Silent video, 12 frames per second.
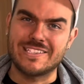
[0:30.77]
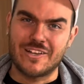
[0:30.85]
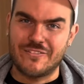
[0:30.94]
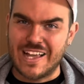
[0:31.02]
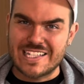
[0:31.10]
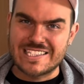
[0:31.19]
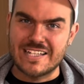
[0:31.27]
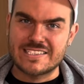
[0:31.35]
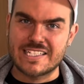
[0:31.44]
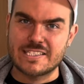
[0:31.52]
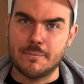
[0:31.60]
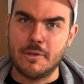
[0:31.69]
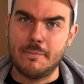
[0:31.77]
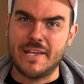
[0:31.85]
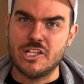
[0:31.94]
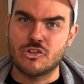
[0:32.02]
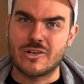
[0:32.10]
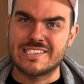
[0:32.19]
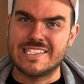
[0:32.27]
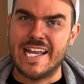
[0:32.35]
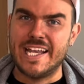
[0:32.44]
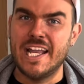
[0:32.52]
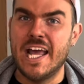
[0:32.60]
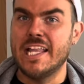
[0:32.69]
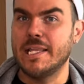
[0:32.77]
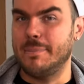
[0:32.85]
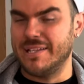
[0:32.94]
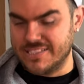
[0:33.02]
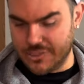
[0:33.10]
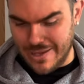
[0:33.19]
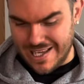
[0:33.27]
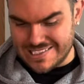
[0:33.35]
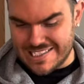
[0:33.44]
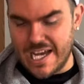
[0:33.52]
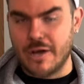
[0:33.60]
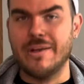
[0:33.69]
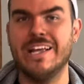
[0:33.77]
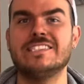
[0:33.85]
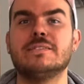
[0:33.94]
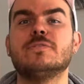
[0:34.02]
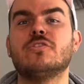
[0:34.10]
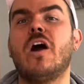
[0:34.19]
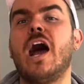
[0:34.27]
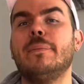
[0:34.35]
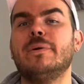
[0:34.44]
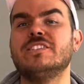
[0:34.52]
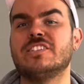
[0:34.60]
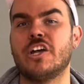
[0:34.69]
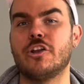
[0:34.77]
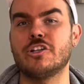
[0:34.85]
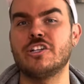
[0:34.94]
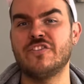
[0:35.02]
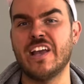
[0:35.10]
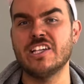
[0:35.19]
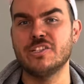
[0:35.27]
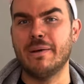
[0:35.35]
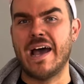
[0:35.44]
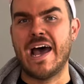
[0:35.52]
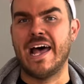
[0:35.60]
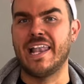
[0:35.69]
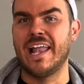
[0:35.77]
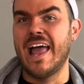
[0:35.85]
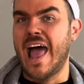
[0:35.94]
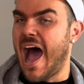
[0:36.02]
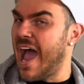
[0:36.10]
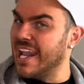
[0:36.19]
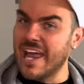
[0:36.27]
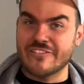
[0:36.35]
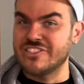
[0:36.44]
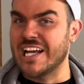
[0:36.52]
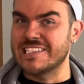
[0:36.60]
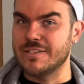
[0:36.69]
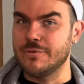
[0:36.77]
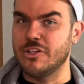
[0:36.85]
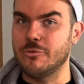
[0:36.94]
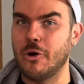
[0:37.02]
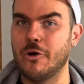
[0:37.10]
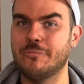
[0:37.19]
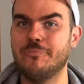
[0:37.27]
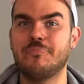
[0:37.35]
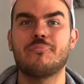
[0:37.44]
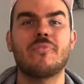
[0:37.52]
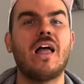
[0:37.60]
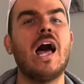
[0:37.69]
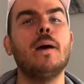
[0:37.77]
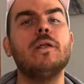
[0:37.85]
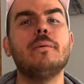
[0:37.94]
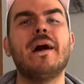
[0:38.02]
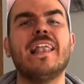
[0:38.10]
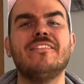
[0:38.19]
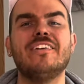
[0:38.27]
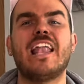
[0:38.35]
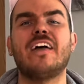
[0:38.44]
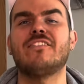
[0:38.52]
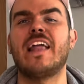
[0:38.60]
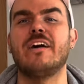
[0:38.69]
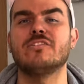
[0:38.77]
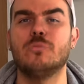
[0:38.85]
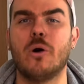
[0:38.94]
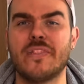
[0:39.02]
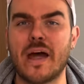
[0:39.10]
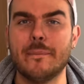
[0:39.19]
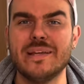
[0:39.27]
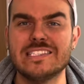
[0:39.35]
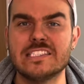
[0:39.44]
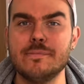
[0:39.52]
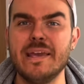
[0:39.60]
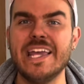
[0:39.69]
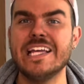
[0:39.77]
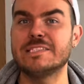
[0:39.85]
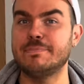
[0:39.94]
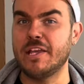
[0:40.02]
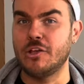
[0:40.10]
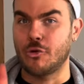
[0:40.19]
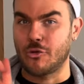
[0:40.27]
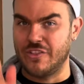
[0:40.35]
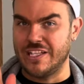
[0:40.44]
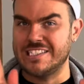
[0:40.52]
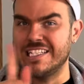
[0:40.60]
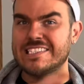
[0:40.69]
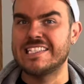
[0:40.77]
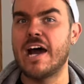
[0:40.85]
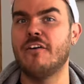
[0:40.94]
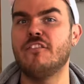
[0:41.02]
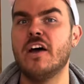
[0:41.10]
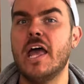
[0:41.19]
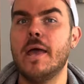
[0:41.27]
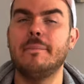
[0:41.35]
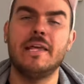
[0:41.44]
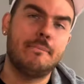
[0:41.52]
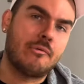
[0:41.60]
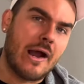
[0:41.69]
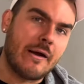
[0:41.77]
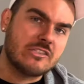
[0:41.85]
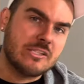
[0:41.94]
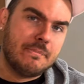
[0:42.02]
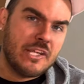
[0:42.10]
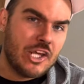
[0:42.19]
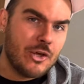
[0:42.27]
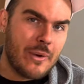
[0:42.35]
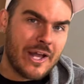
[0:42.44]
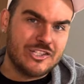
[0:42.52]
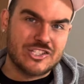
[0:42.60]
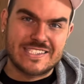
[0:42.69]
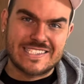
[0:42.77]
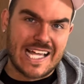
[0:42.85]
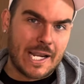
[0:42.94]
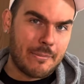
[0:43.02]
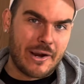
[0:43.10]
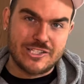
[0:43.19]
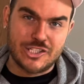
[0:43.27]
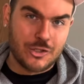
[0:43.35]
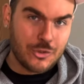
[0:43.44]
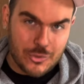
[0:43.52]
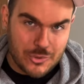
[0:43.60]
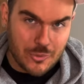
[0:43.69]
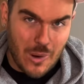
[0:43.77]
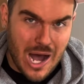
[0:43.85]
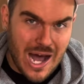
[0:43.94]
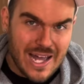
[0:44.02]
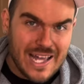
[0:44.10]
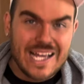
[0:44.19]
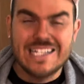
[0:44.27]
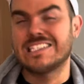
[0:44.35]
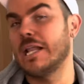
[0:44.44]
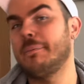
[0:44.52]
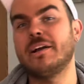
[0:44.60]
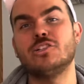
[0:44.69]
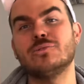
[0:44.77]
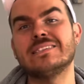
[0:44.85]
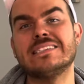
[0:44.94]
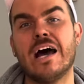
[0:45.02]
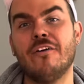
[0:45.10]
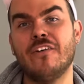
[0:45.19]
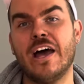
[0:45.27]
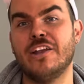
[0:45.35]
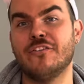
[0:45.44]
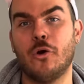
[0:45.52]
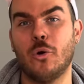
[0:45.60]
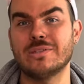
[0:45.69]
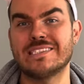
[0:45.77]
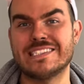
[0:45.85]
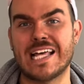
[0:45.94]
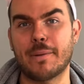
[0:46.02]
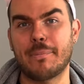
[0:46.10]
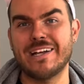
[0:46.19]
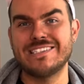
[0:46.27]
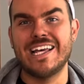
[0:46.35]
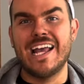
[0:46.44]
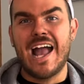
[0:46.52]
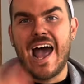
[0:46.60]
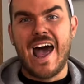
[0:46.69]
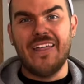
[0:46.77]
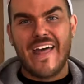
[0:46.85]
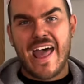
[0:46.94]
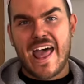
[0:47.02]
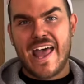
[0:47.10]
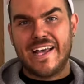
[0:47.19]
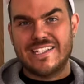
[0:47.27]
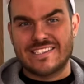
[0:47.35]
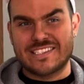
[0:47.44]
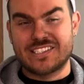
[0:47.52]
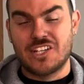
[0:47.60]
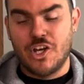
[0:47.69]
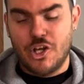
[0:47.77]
So if that sounds like something you'd be interested in, then please do head down, hit subscribe and turn on the notification bell. I love chatting with you all. I'm all about living life loud, and what that means to me is being your authentic self, being proud to be you, and just celebrating who you are. Celebrate yourself, and of course, celebrating others!